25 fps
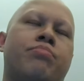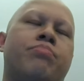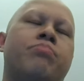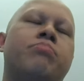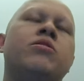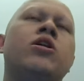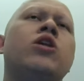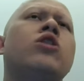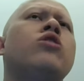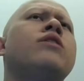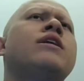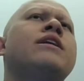
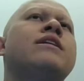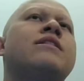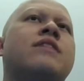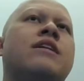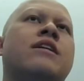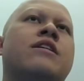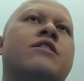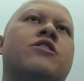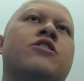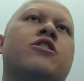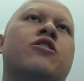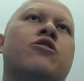no, I'd say
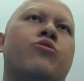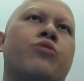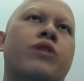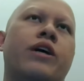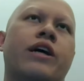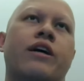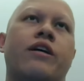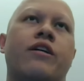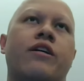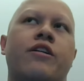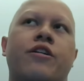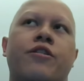it's a good
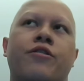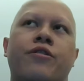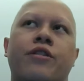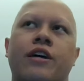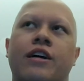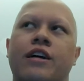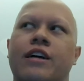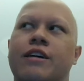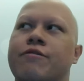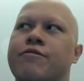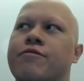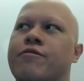week. You know,
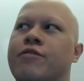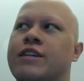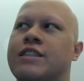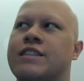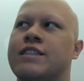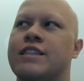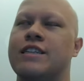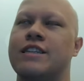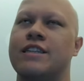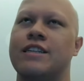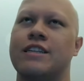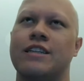it
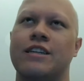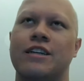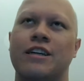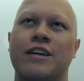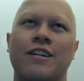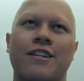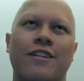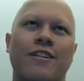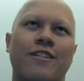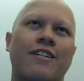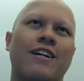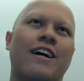wasn't,
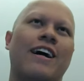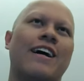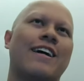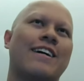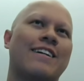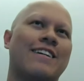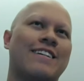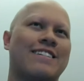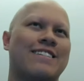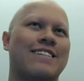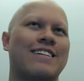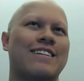they're not on
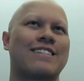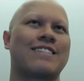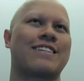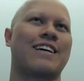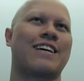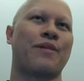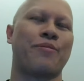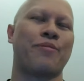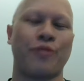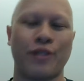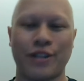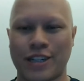a
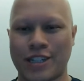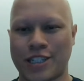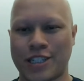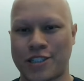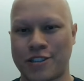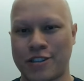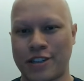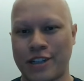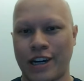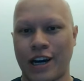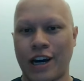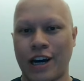6-game winning
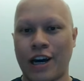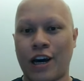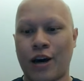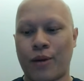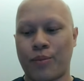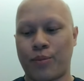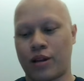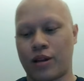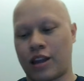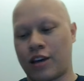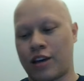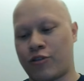streak,
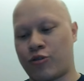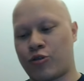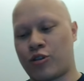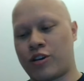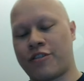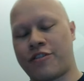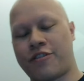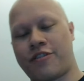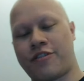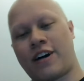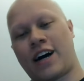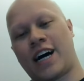but they've
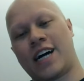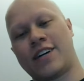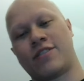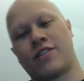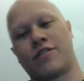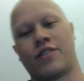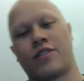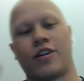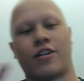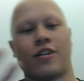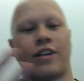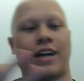won 5 of
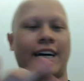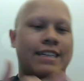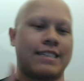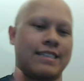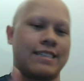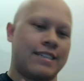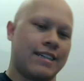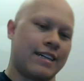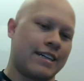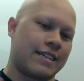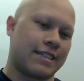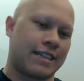their last
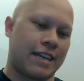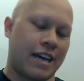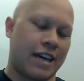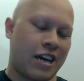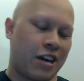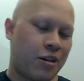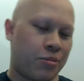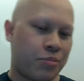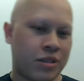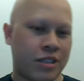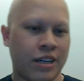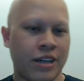6
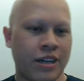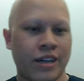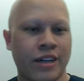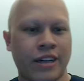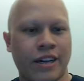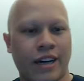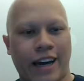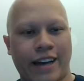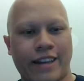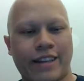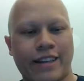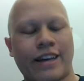games.
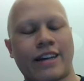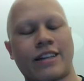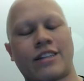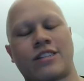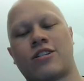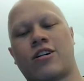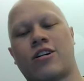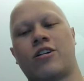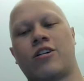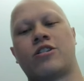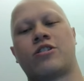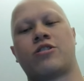And that
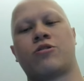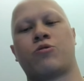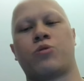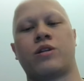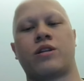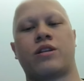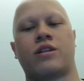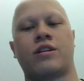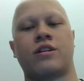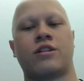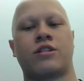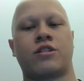starts
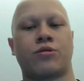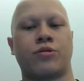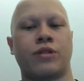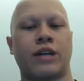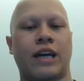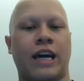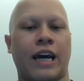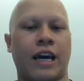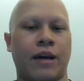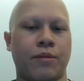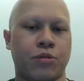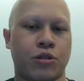with this
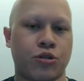3-game